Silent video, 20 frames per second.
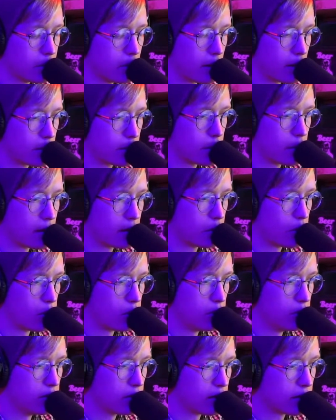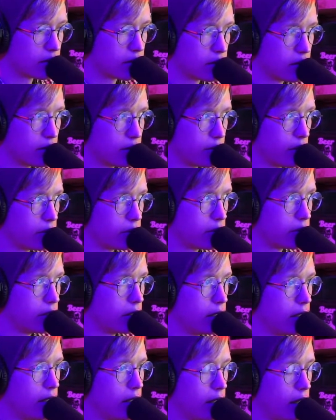like making more music and stuff. I haven't
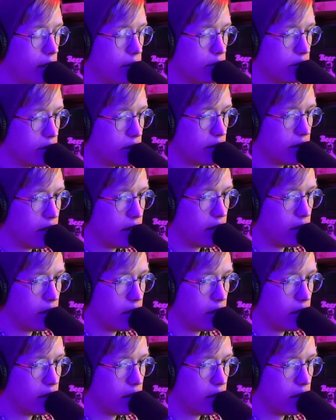done that